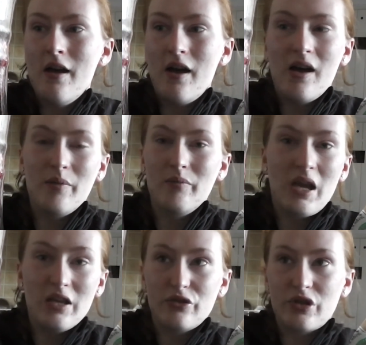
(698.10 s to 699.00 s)

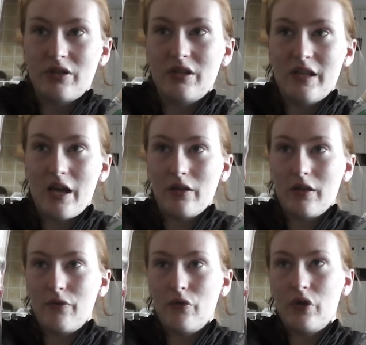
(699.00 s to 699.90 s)
It's just as healthy
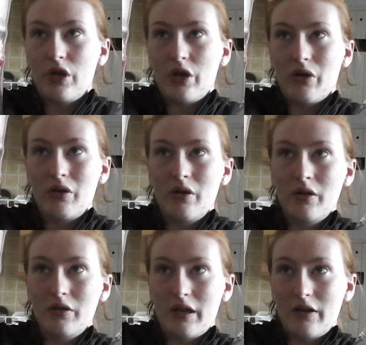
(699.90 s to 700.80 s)
for you.
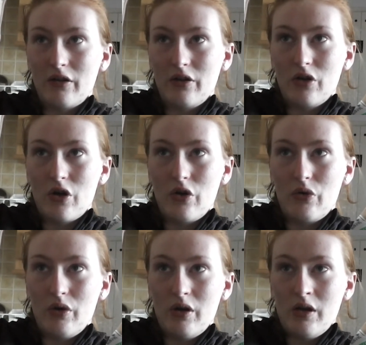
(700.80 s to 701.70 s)
There are no